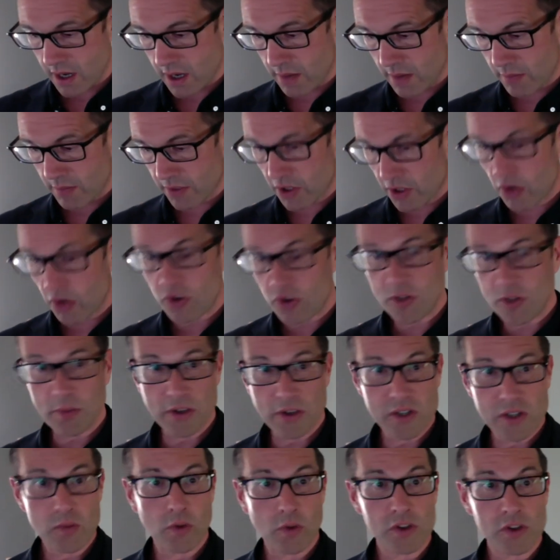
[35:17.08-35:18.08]

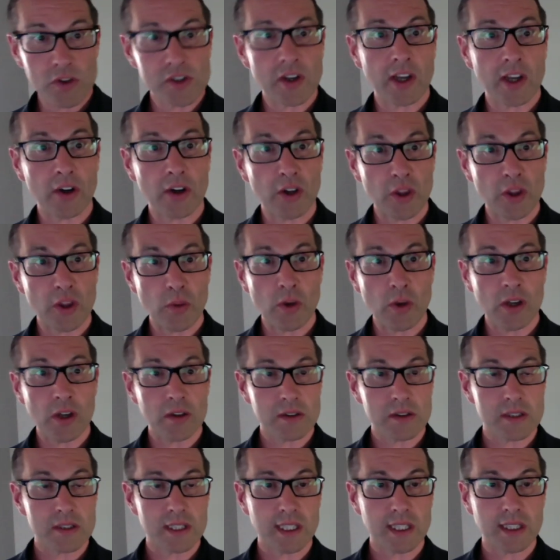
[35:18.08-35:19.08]
contribute to what's going on in the
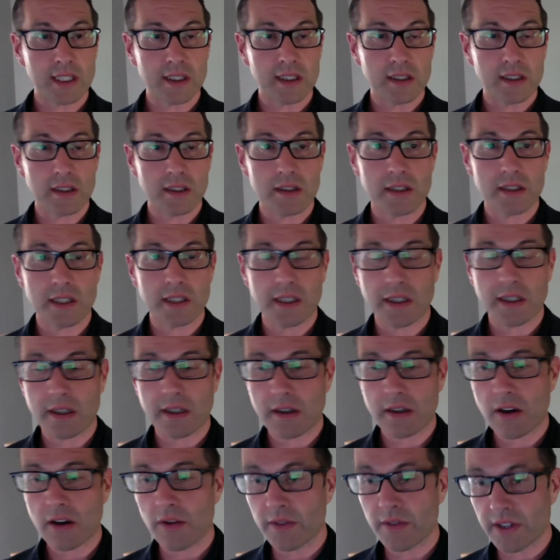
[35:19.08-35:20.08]
world, the
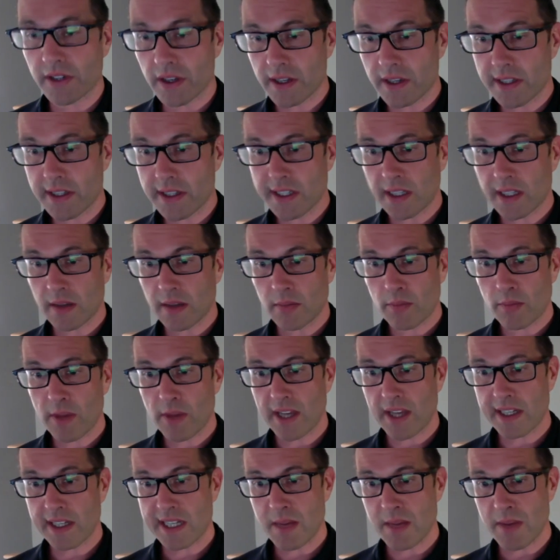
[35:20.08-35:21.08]
COVID-19
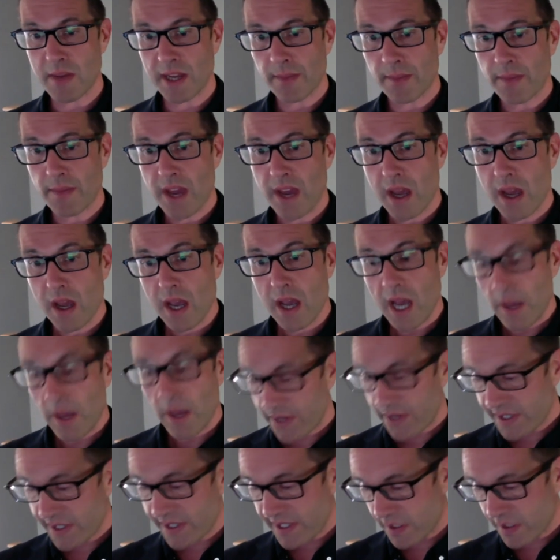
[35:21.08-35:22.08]
pandemic? And
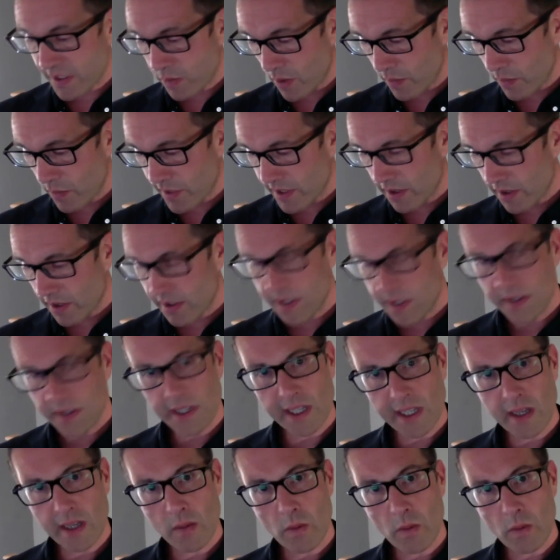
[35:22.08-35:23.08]
this is when we started
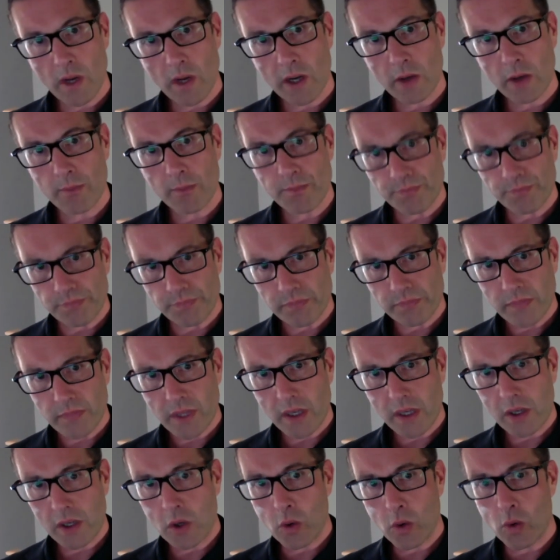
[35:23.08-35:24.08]
thinking, well,
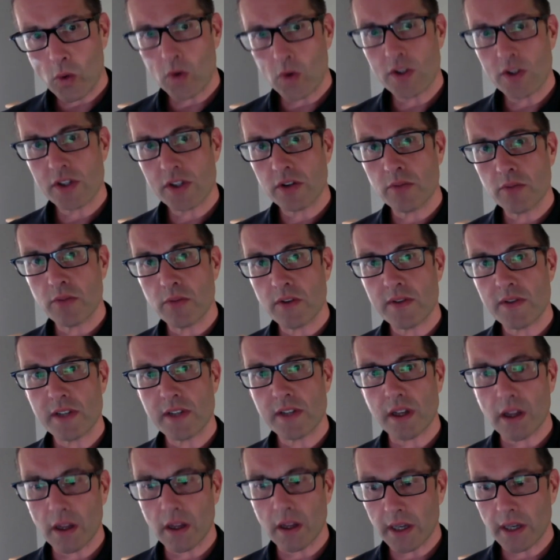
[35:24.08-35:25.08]
core to Move to
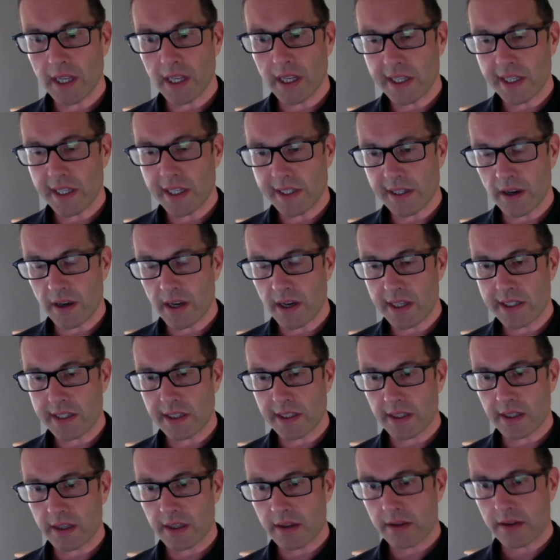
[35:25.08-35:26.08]
Learn is the
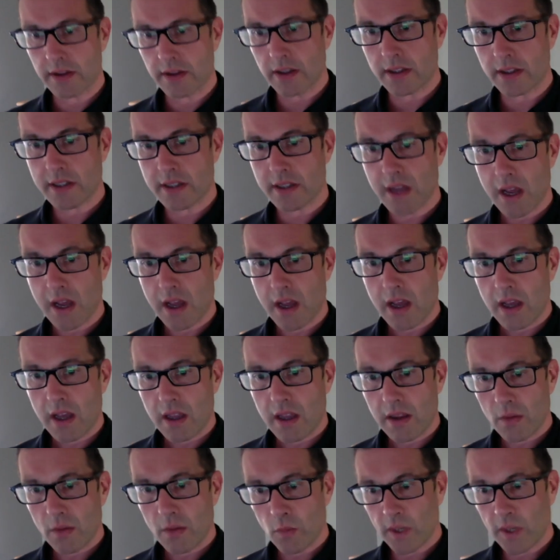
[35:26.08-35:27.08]
idea that
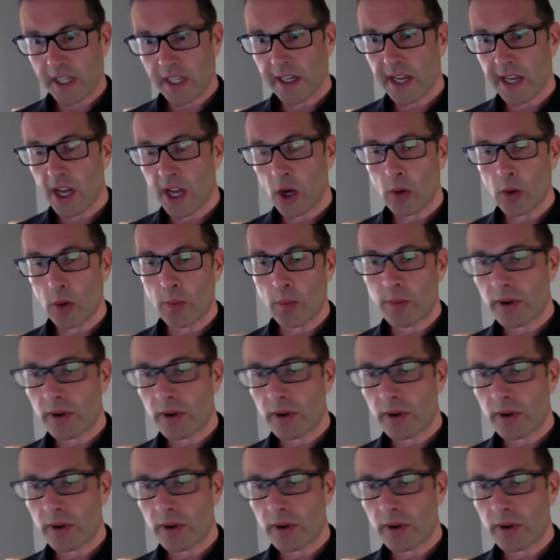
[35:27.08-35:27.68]
we can help